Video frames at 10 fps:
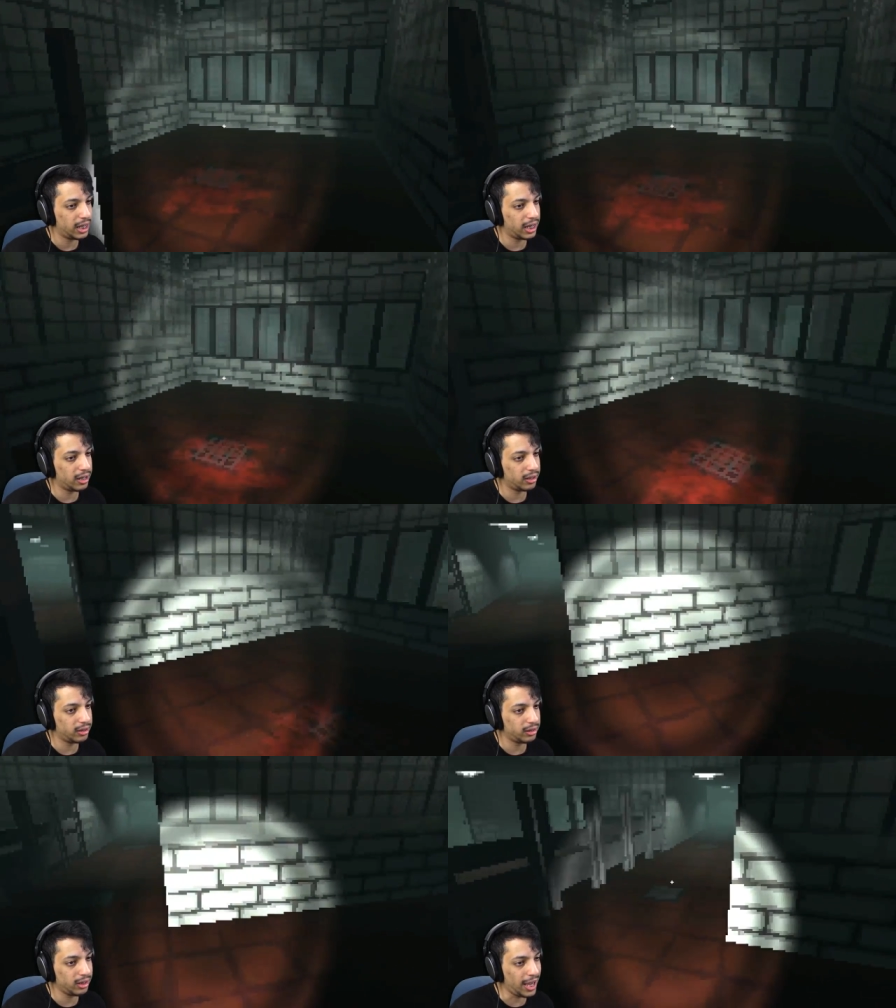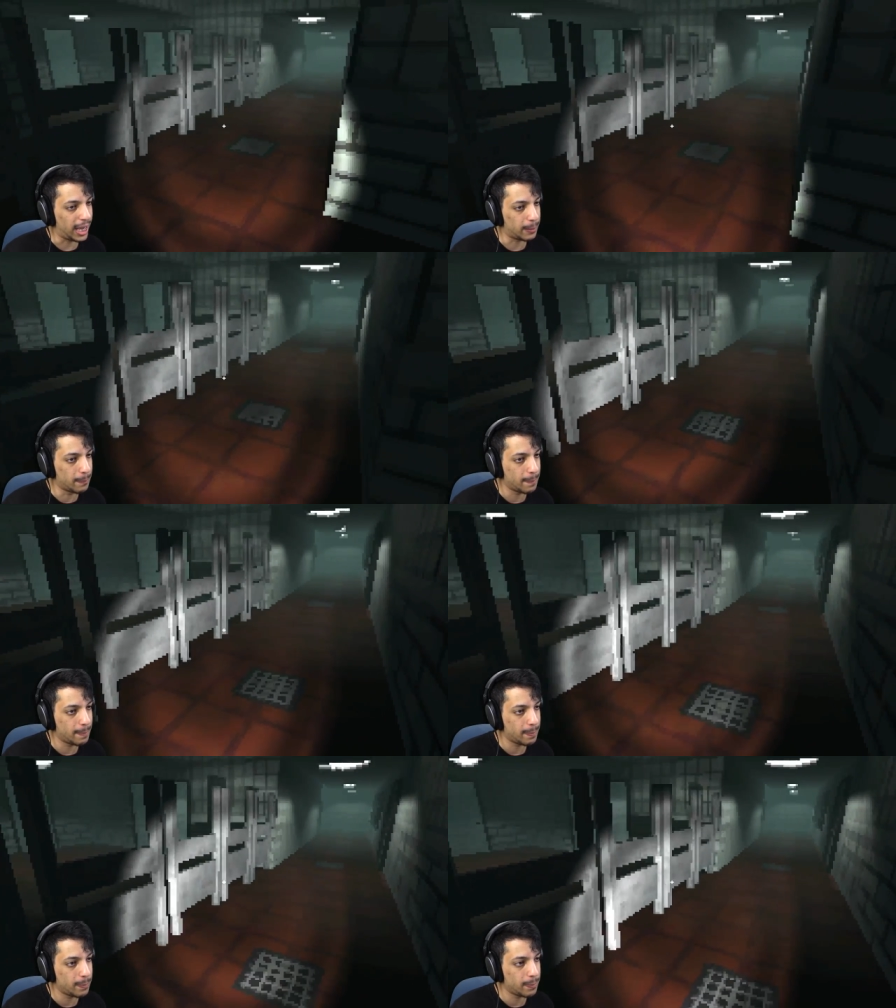And yeah,
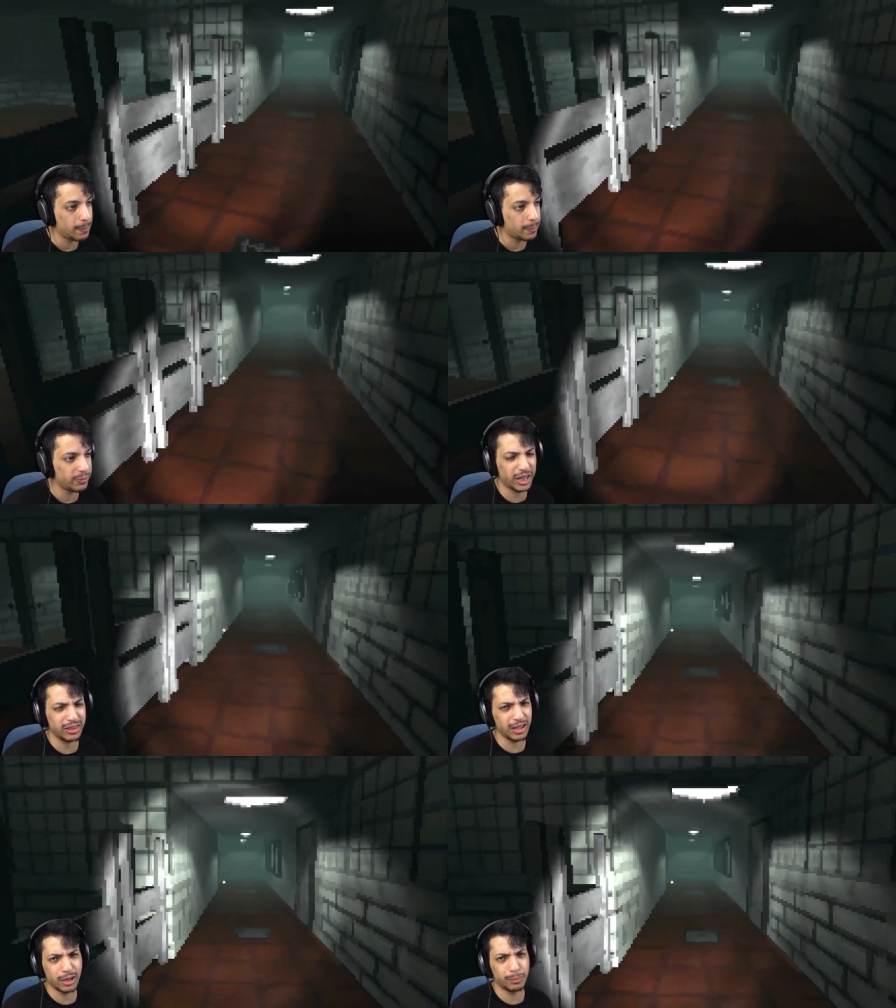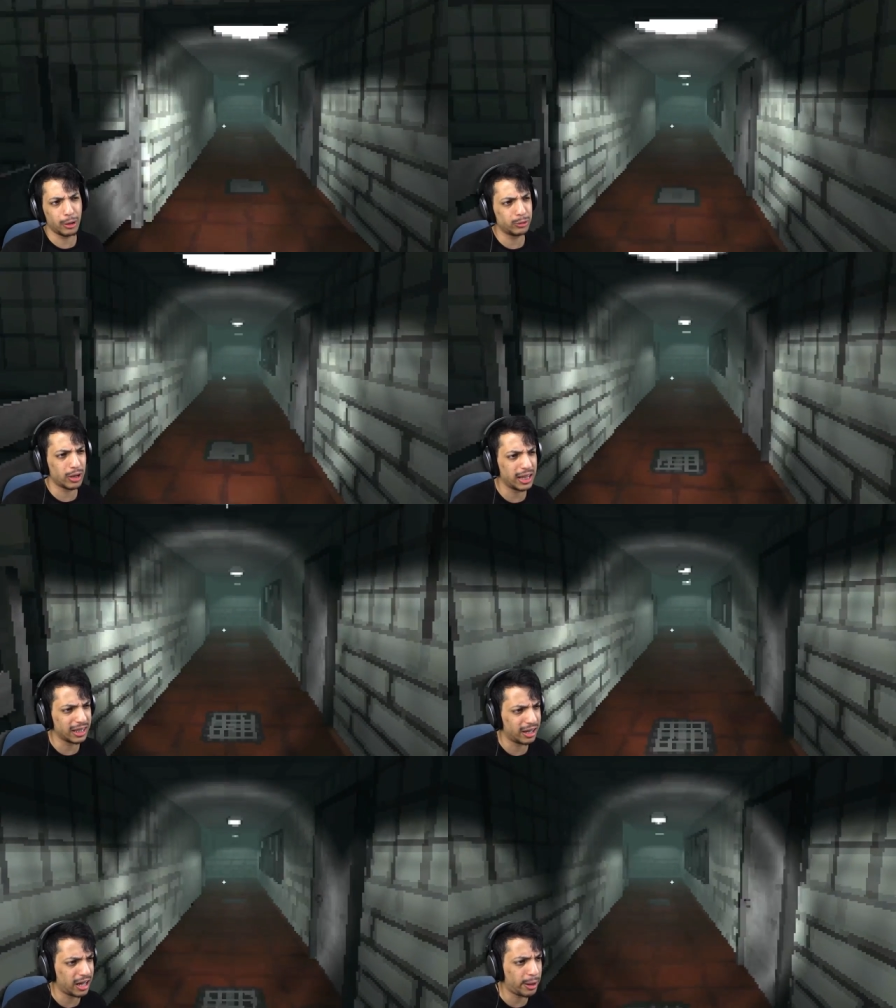not like a blow to
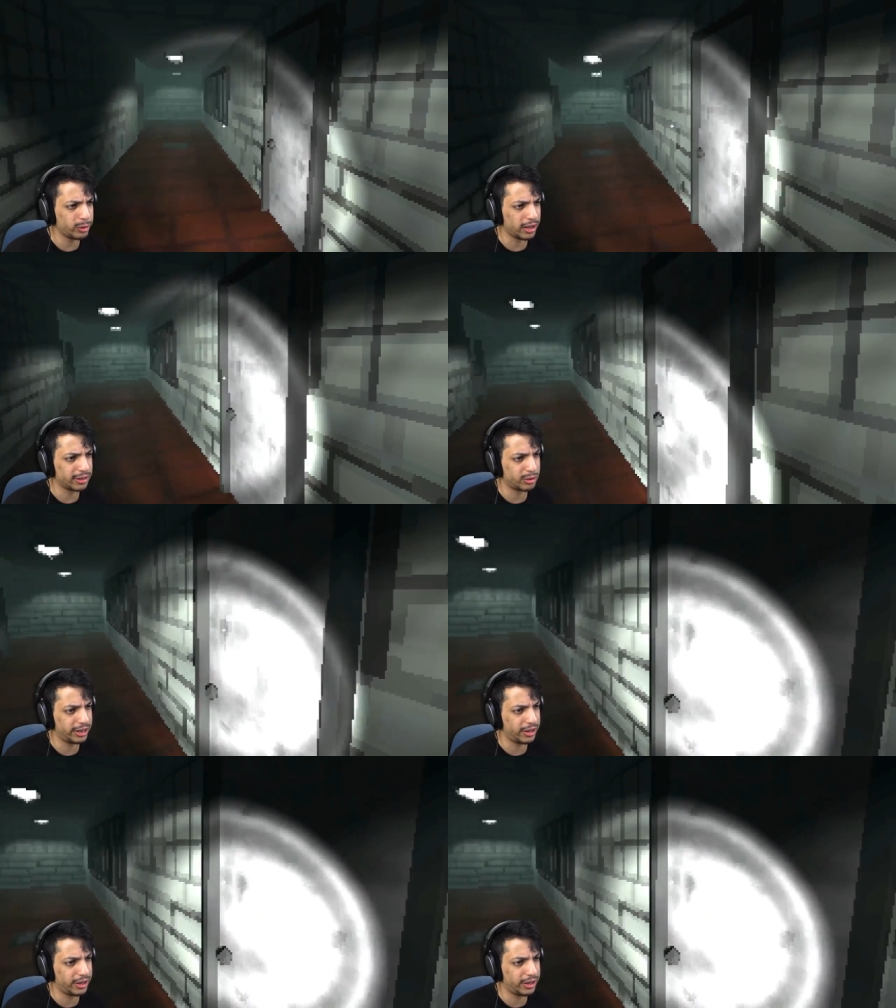Outlast or